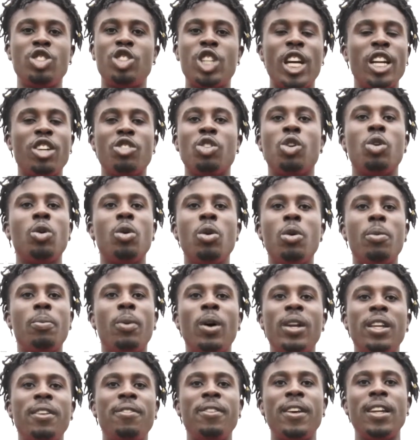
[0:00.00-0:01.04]
general
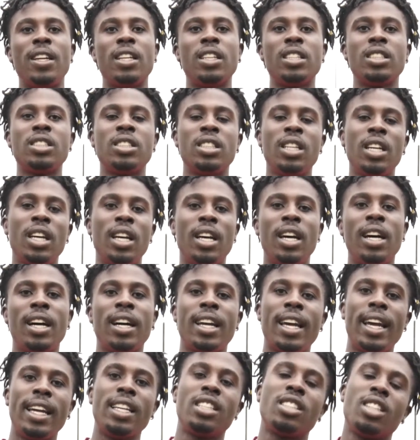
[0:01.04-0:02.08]
body fitness.
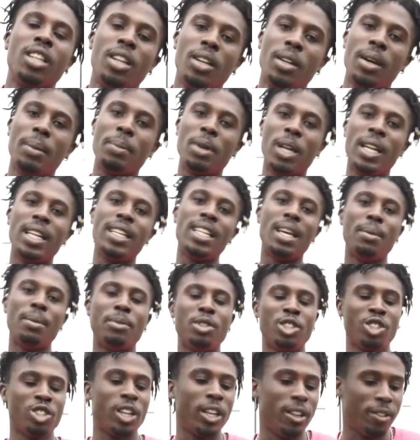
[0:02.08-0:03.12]
Okay, so I'm going to
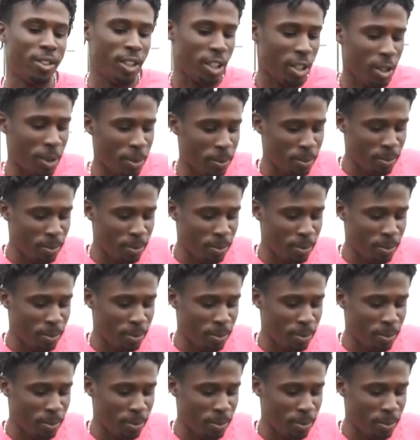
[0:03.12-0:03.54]
demonstrate for you.